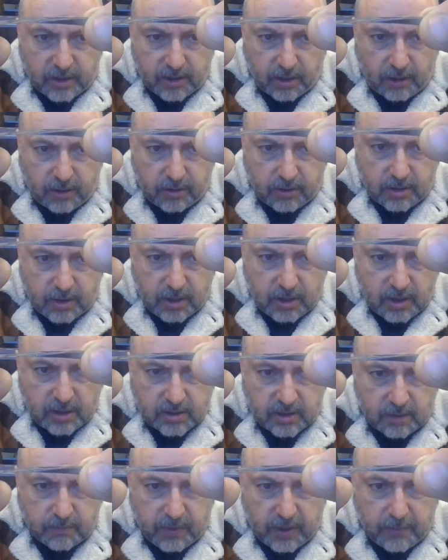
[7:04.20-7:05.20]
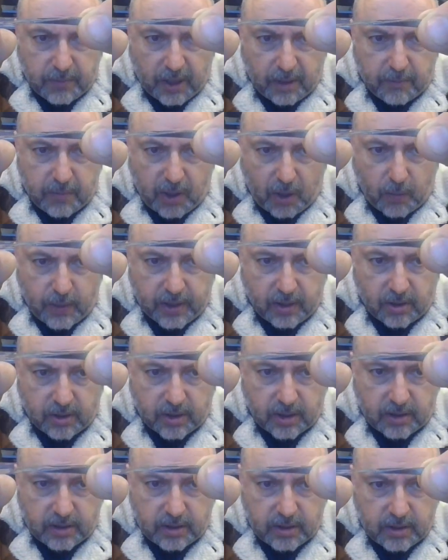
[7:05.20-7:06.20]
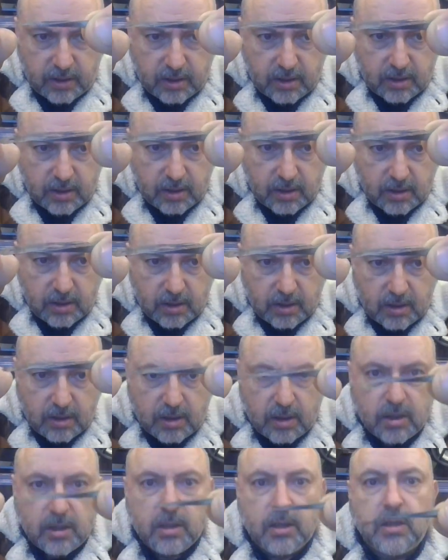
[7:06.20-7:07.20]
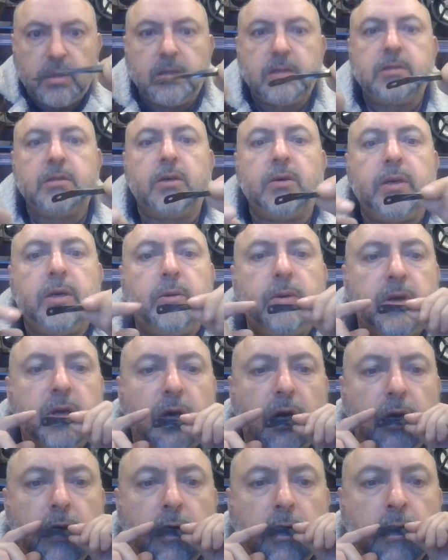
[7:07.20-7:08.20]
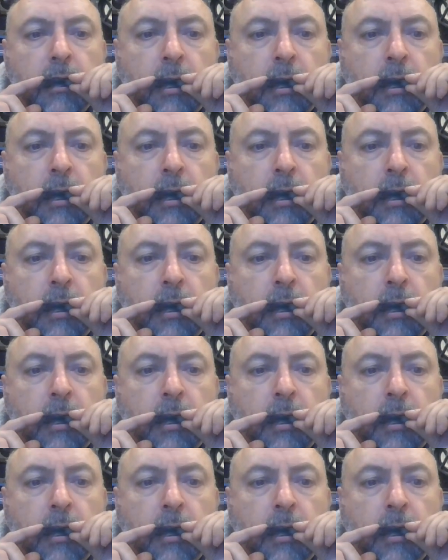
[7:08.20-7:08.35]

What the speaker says: a note simply by blowing on it. So here we go.